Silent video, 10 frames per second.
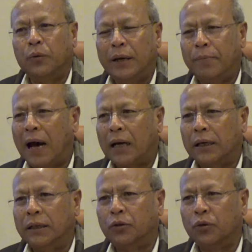way
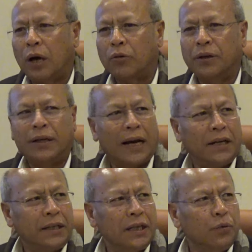back in
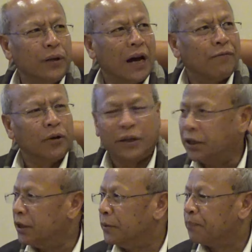2019 we have
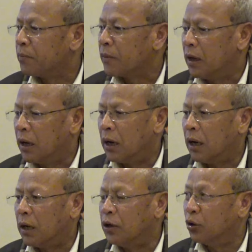already
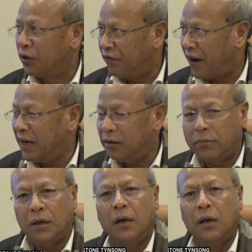notified